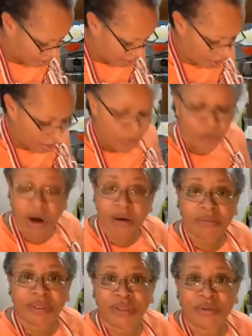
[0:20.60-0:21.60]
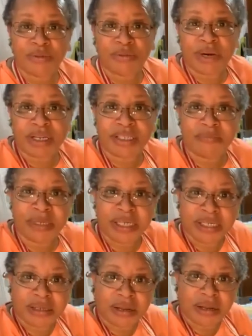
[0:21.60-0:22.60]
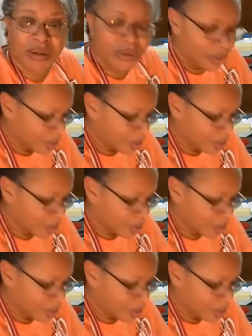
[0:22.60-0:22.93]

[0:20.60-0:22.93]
Welcome to Recipes Galore.